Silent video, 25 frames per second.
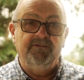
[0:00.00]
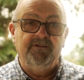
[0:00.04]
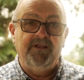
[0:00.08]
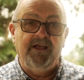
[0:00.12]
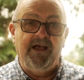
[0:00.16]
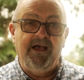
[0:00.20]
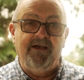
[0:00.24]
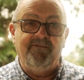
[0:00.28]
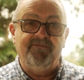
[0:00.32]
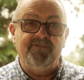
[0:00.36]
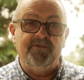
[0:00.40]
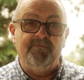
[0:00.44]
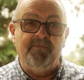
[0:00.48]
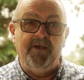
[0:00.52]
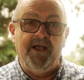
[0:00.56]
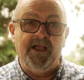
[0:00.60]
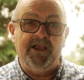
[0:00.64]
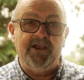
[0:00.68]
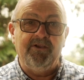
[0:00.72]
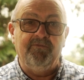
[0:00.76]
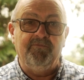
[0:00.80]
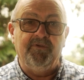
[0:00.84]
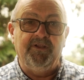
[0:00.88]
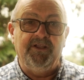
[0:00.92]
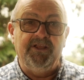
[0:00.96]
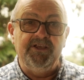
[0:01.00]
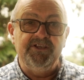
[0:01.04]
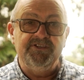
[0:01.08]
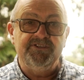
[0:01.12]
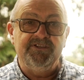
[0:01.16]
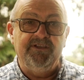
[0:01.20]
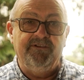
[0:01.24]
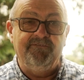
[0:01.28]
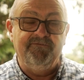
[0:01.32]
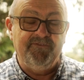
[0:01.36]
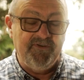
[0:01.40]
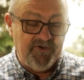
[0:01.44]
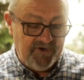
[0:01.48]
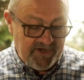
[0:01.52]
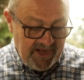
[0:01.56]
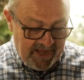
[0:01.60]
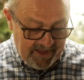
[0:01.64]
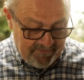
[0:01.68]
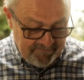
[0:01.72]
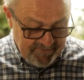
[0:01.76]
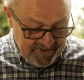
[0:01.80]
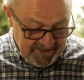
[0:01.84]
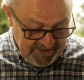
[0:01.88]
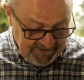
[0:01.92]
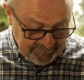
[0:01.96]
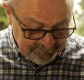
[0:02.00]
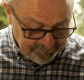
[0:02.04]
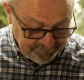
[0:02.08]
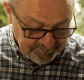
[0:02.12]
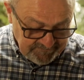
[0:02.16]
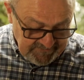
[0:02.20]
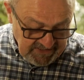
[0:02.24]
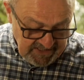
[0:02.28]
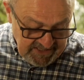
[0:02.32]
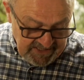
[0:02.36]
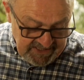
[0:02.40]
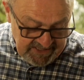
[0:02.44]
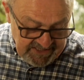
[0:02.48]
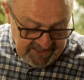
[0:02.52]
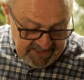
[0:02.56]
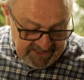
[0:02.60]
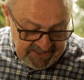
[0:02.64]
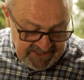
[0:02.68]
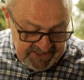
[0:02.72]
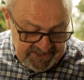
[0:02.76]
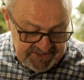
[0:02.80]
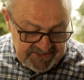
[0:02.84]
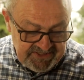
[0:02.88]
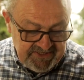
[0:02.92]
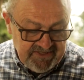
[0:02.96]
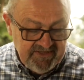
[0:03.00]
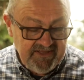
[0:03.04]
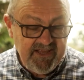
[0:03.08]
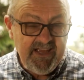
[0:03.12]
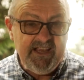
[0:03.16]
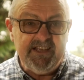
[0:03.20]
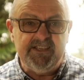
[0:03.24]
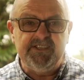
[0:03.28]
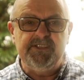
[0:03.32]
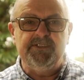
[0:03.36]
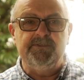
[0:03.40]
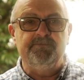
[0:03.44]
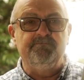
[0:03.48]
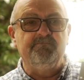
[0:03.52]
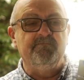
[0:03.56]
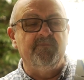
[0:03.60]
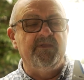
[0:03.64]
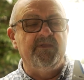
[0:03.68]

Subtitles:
aftermarket release I've got happening is this.